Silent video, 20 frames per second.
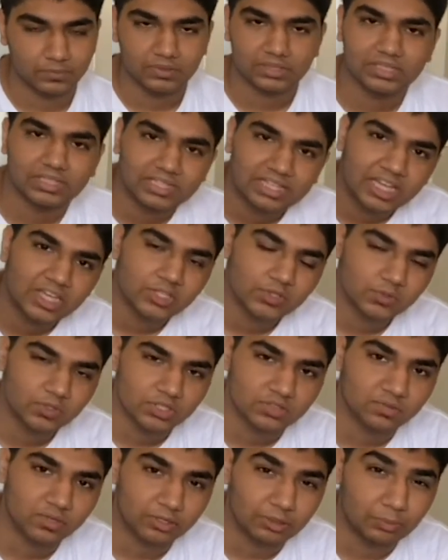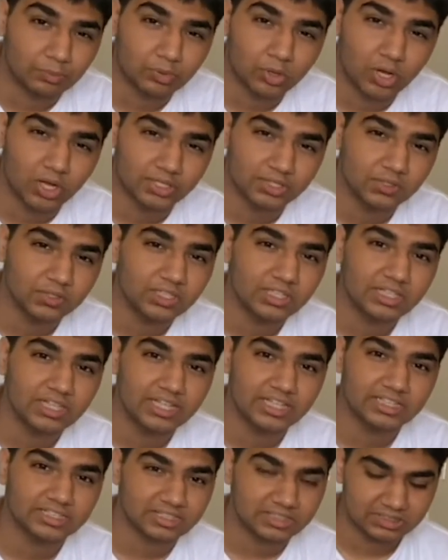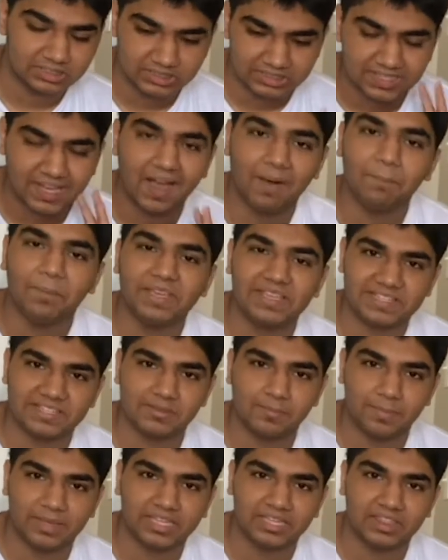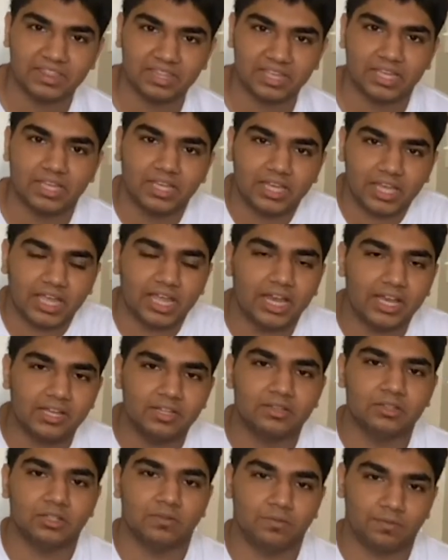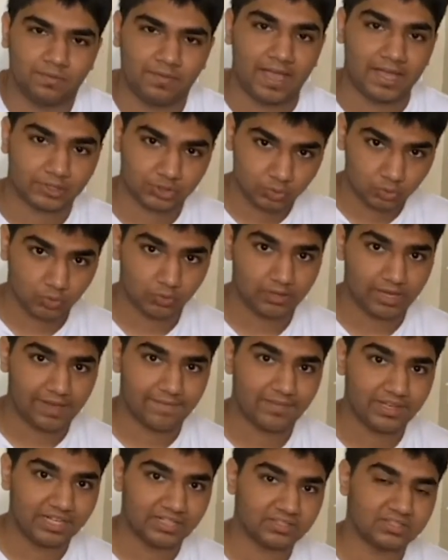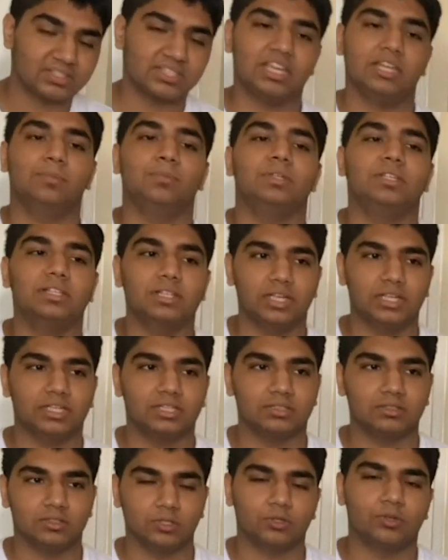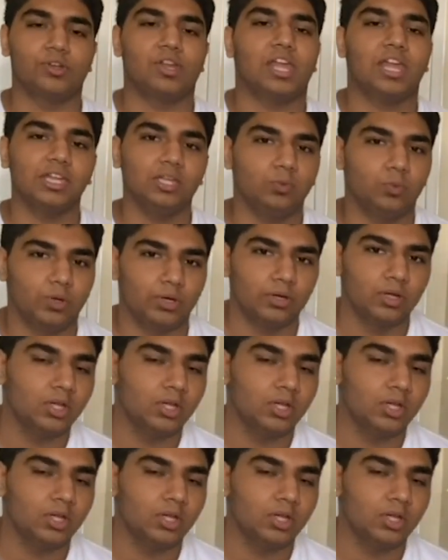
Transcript: History is very broad. You can the topic is the main thing, and the factual evidence can be learned anywhere.